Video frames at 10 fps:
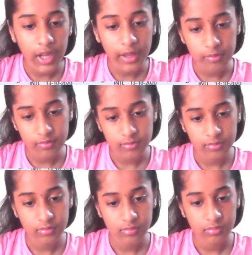
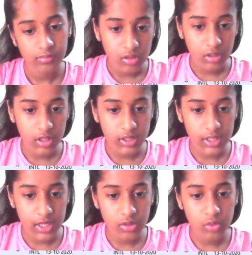time. You're going to
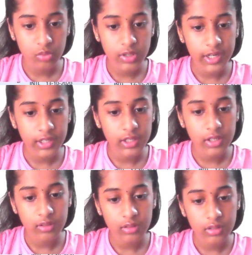say to
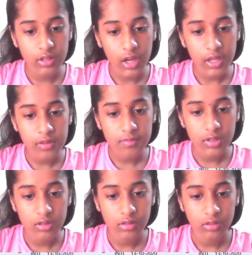date
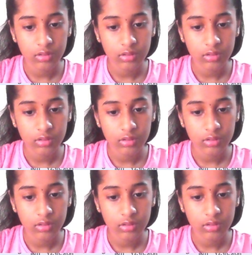time,